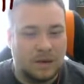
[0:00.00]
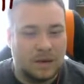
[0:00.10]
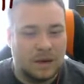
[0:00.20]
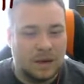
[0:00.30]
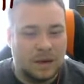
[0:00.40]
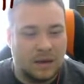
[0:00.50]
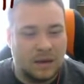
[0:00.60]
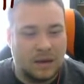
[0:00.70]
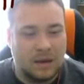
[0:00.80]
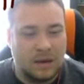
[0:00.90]
my.
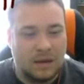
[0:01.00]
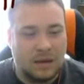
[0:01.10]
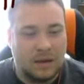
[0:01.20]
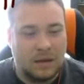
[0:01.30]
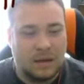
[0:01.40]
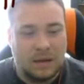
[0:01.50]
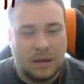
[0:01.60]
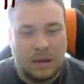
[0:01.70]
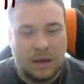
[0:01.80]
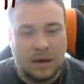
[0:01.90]

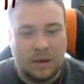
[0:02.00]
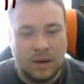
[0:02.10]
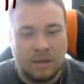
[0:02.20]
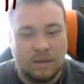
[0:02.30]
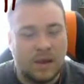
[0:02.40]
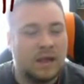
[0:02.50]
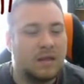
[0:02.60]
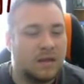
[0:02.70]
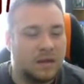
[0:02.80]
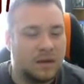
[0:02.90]
Anyway, we're
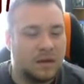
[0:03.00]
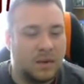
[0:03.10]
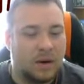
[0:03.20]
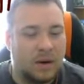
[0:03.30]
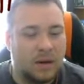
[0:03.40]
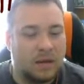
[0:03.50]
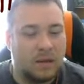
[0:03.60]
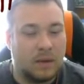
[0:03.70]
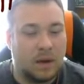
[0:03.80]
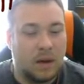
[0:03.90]
getting some experience.
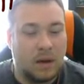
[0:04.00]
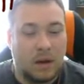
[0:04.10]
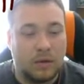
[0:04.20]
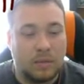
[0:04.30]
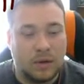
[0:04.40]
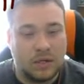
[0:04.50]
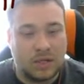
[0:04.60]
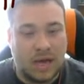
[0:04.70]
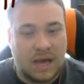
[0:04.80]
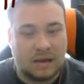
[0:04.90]
Now we get another
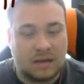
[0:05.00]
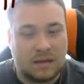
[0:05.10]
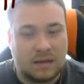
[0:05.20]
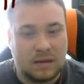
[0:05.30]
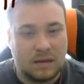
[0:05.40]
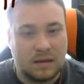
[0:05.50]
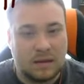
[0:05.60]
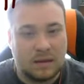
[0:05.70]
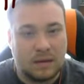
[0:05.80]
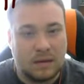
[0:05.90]
Munchlax.
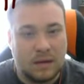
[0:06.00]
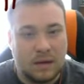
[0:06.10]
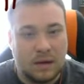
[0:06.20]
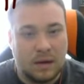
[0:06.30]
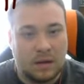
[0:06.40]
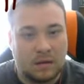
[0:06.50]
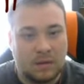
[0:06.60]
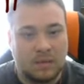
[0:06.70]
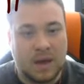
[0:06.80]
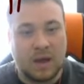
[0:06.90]
Alright, I'll
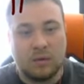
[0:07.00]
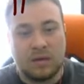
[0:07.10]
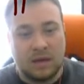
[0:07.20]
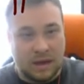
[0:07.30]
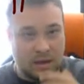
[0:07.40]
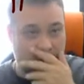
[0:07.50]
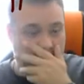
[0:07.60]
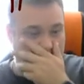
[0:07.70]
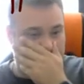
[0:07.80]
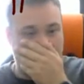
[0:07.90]
switch back out to
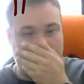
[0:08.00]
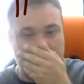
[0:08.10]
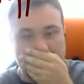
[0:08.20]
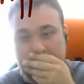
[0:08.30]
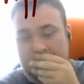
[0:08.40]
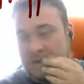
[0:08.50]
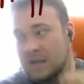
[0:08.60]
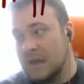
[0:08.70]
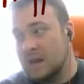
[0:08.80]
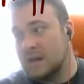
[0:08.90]
Dega,
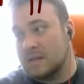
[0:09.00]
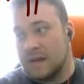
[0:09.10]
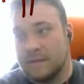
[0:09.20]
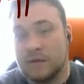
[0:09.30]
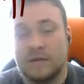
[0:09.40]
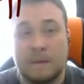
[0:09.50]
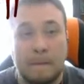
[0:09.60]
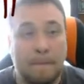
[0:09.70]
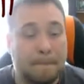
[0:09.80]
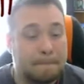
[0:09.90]
because Dega needs levels.